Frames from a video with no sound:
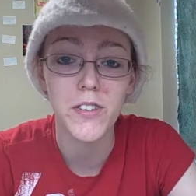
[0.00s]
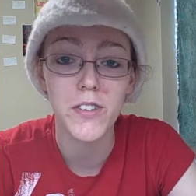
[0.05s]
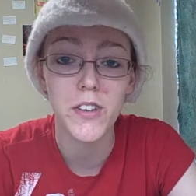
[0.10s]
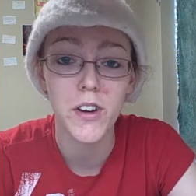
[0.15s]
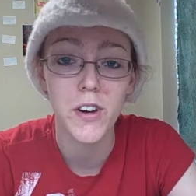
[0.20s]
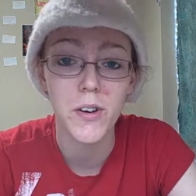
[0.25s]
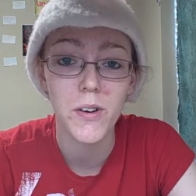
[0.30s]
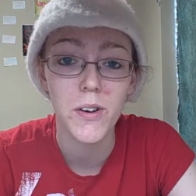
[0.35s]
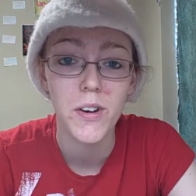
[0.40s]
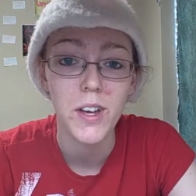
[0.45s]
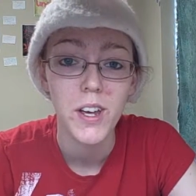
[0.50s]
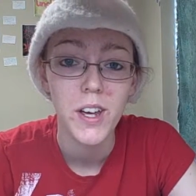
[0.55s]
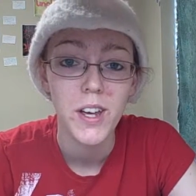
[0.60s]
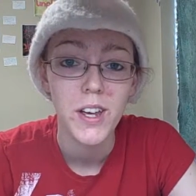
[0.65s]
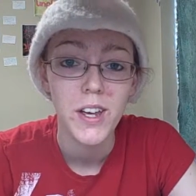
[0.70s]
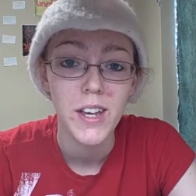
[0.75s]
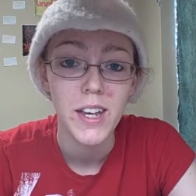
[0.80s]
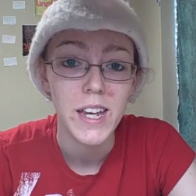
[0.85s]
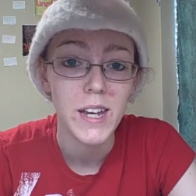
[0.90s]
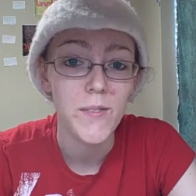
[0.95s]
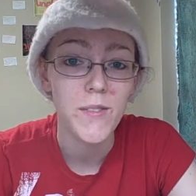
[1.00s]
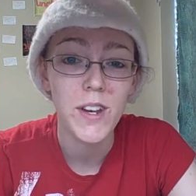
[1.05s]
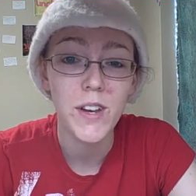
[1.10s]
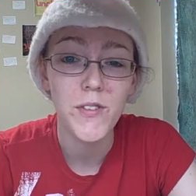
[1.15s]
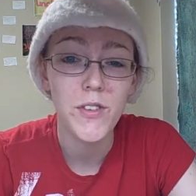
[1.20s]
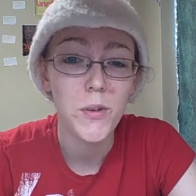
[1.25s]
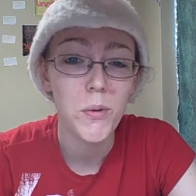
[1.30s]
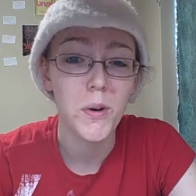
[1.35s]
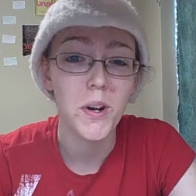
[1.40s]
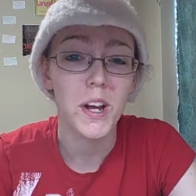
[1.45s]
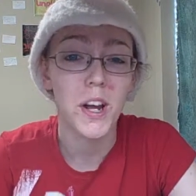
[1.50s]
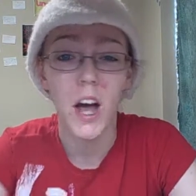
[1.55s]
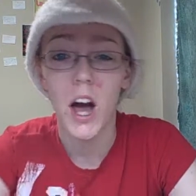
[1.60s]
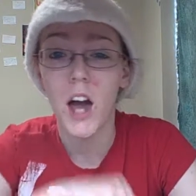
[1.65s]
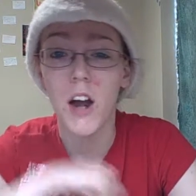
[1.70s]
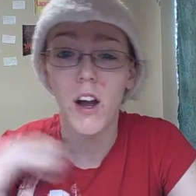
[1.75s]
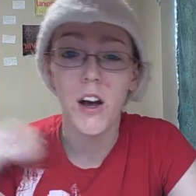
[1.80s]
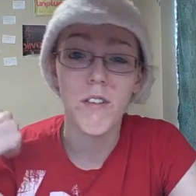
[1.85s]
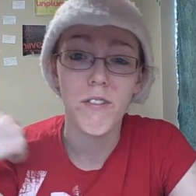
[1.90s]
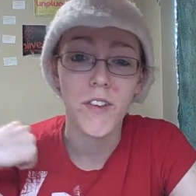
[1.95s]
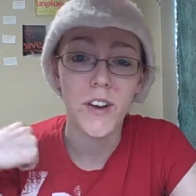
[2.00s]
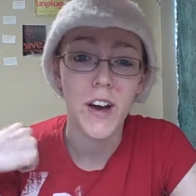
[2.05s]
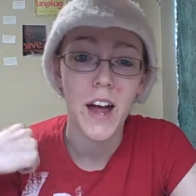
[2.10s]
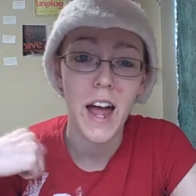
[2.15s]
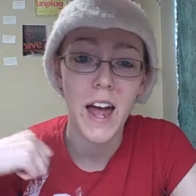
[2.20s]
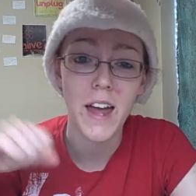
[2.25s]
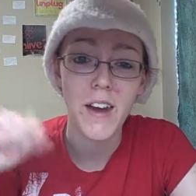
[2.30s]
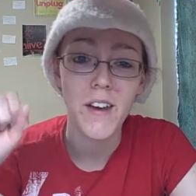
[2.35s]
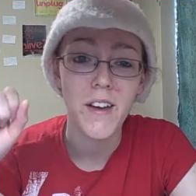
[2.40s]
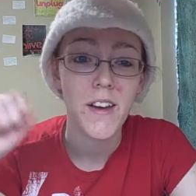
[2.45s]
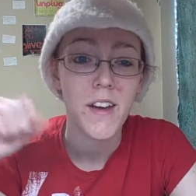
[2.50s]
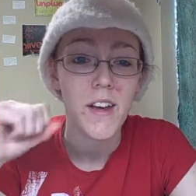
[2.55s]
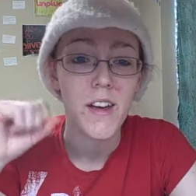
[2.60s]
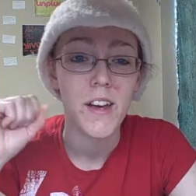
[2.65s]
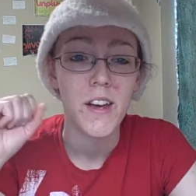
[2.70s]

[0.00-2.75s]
So even if you were to cut off their head,